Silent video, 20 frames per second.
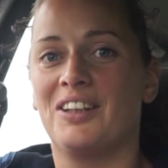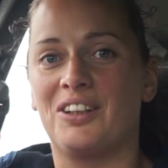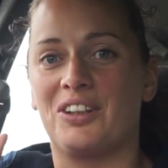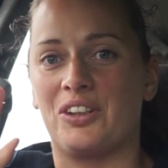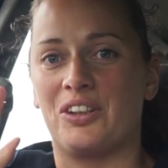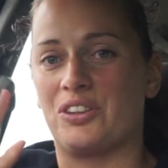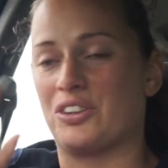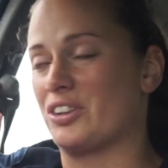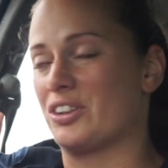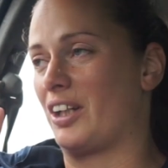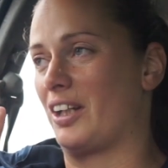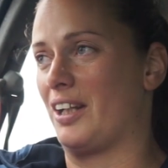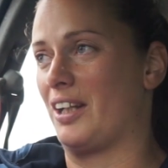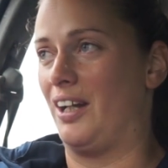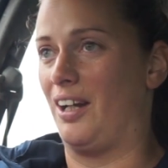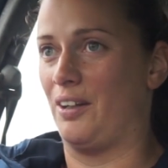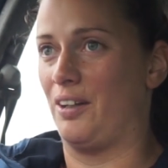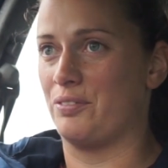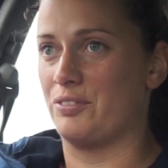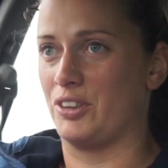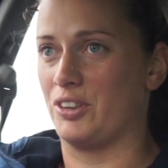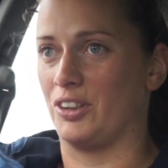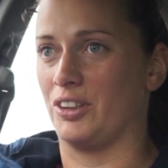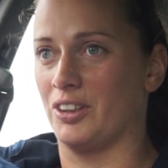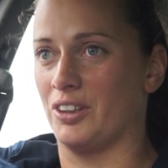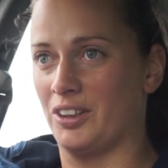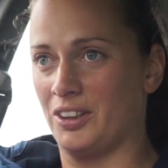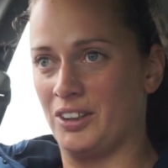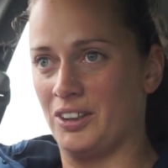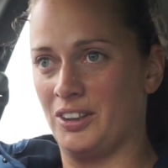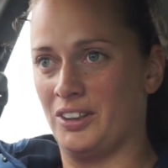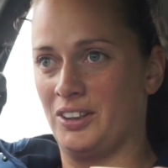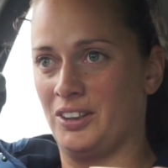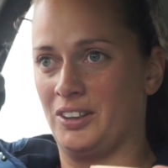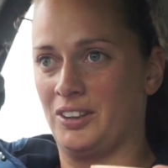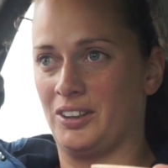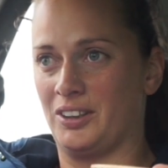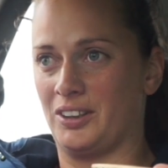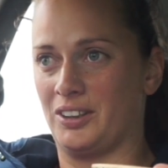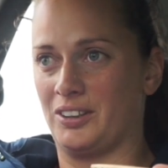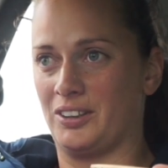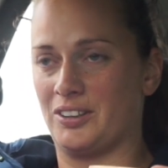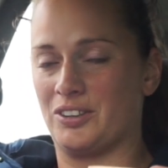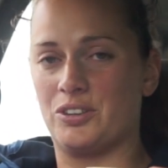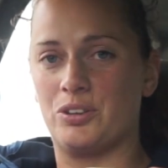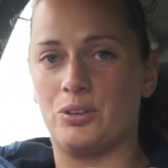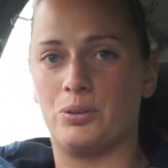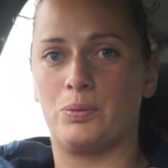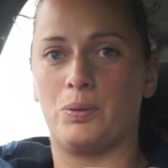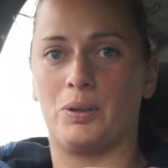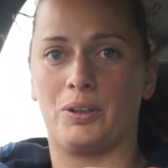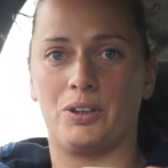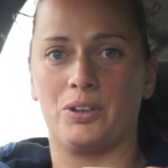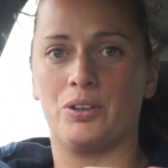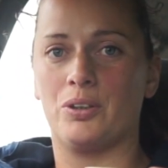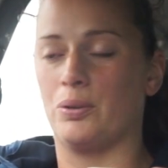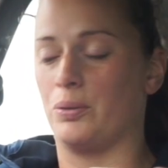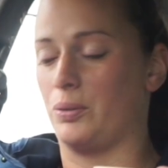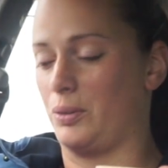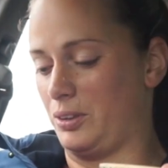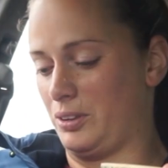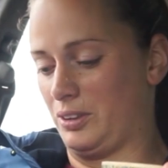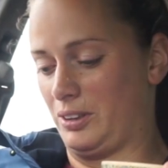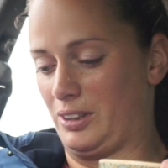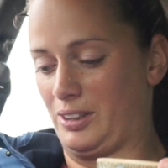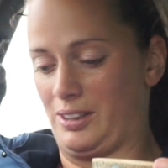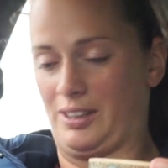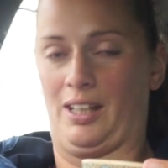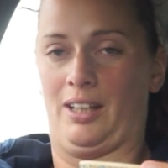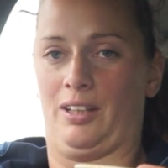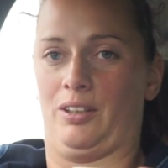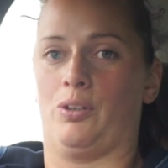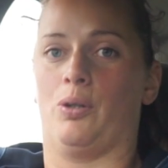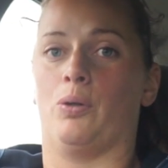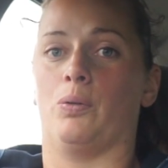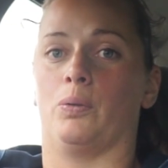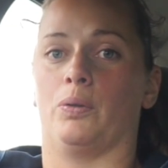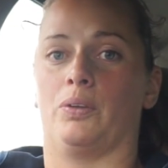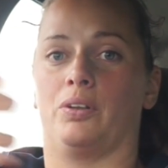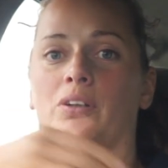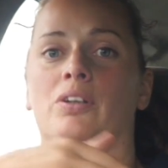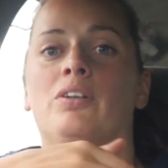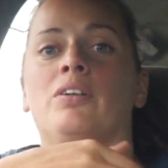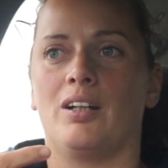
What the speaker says: You just kind of have to do what you're doing. Get going.